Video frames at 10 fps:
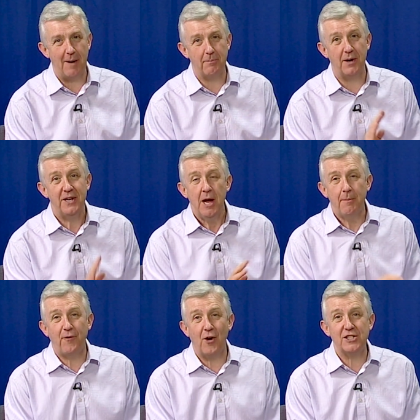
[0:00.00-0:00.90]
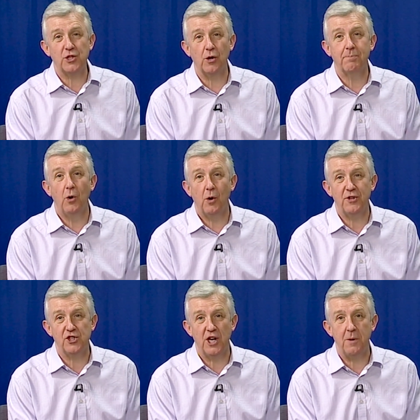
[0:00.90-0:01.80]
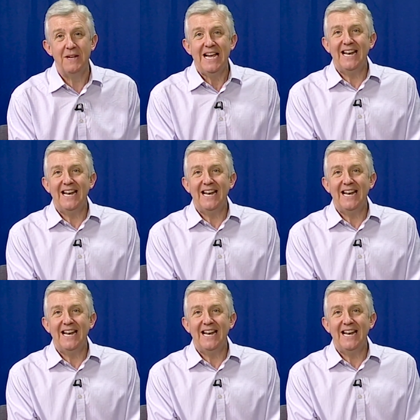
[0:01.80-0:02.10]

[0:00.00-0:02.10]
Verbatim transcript: that. But before I talk more with Jo,